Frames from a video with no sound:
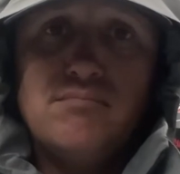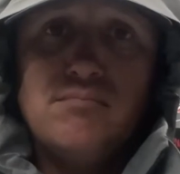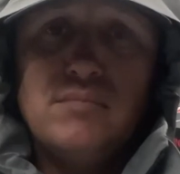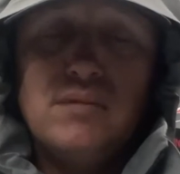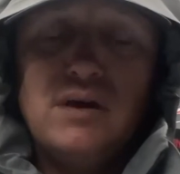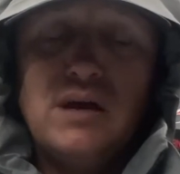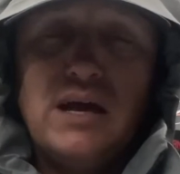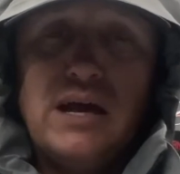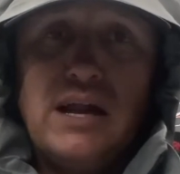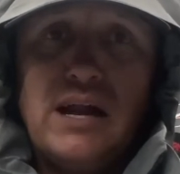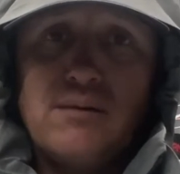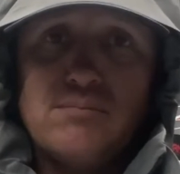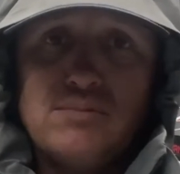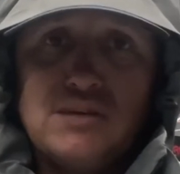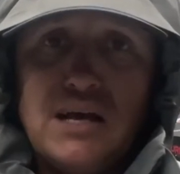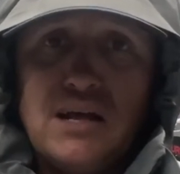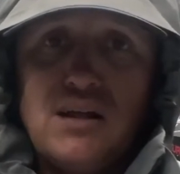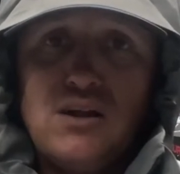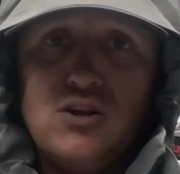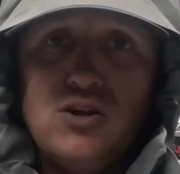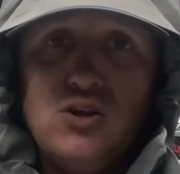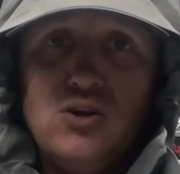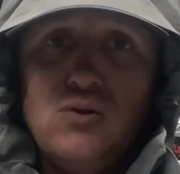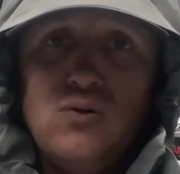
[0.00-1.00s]
And I'm
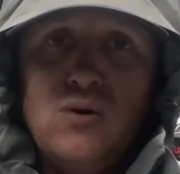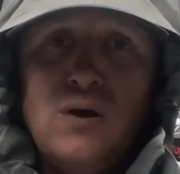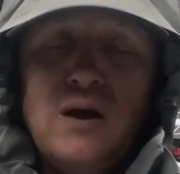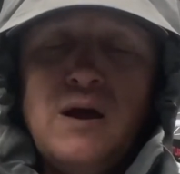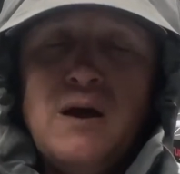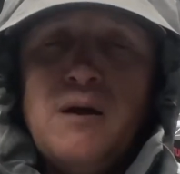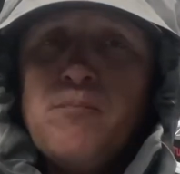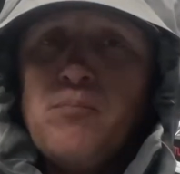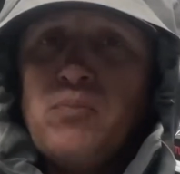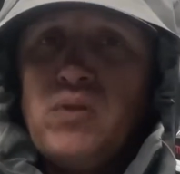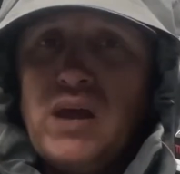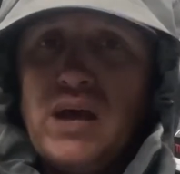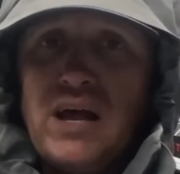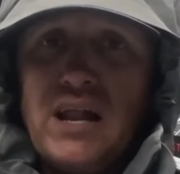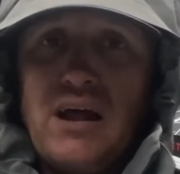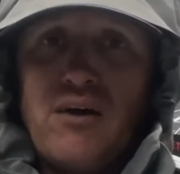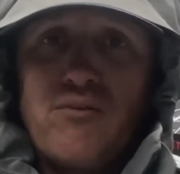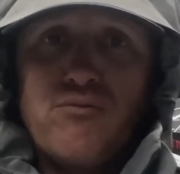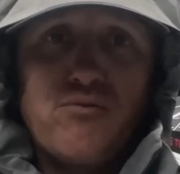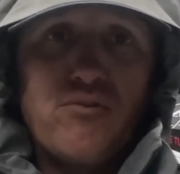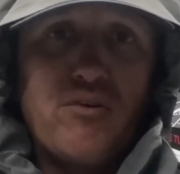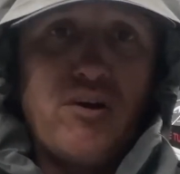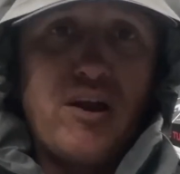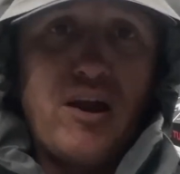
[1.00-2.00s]
telling you, and
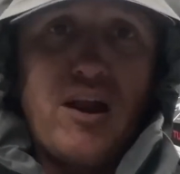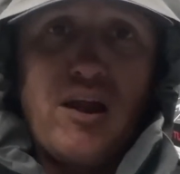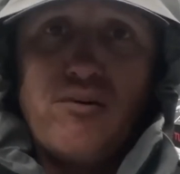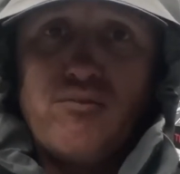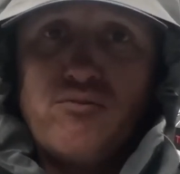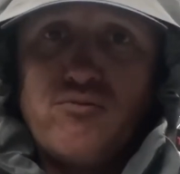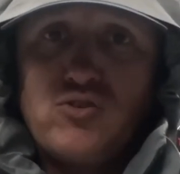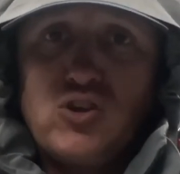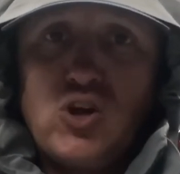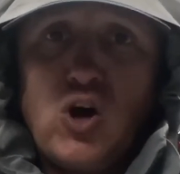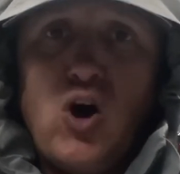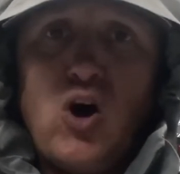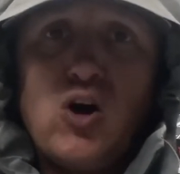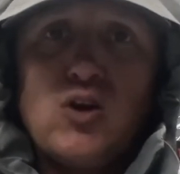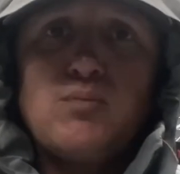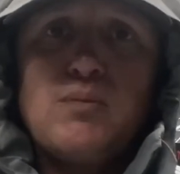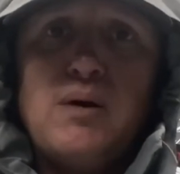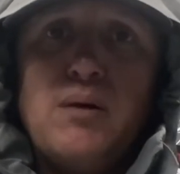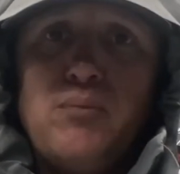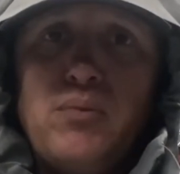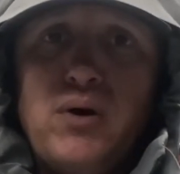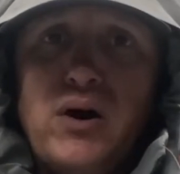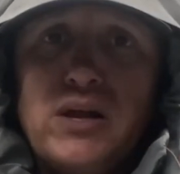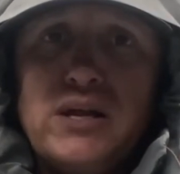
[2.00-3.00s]
I've talked my
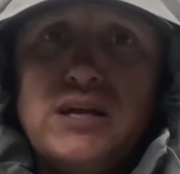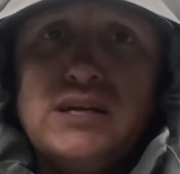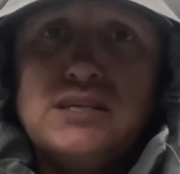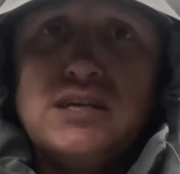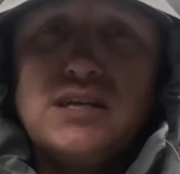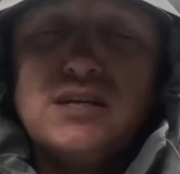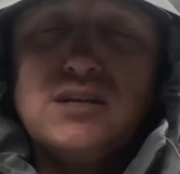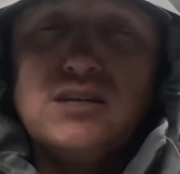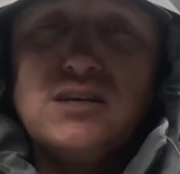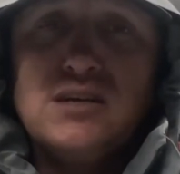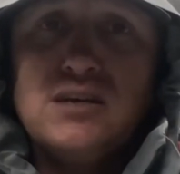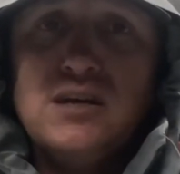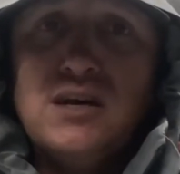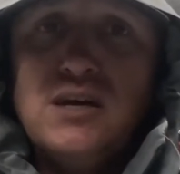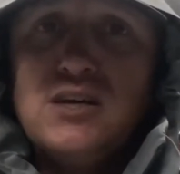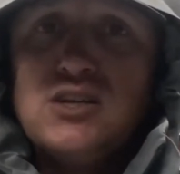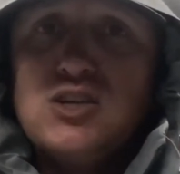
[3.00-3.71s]
buddies into